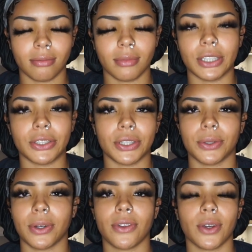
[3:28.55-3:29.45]
you do
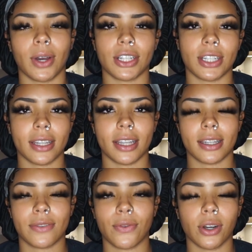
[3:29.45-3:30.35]
if you're watching
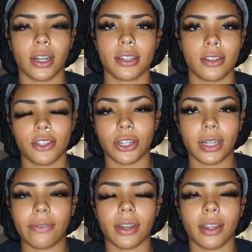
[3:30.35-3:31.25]
this Forex
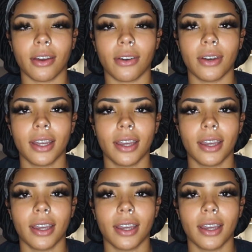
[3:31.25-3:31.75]
journey video